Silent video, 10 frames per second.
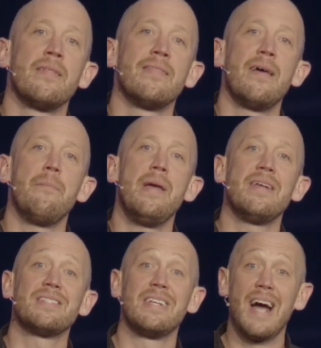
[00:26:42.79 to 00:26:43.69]
that
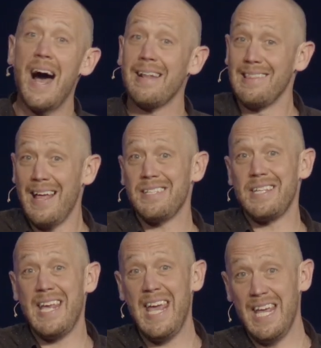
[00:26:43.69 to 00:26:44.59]
makes God
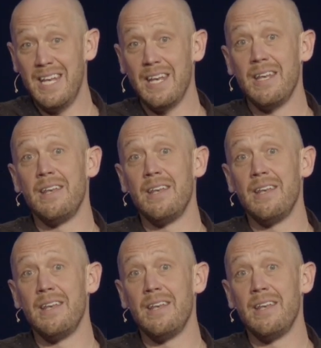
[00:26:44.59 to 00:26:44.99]
less hidden?